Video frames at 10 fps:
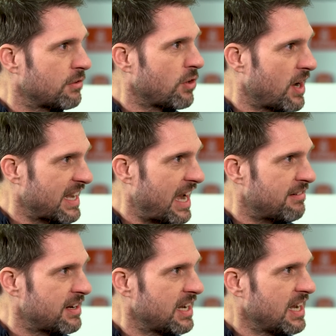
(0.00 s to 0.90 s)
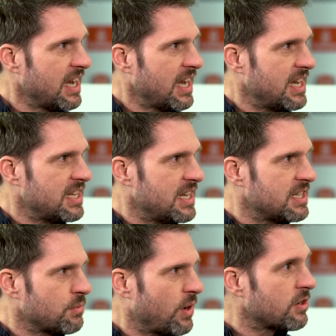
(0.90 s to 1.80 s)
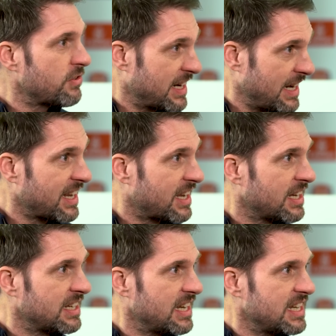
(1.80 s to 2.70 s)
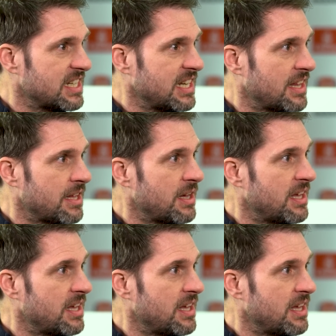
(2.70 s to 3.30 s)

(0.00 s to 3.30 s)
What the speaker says: Ryan Gary is one, Greg Lincoln is another,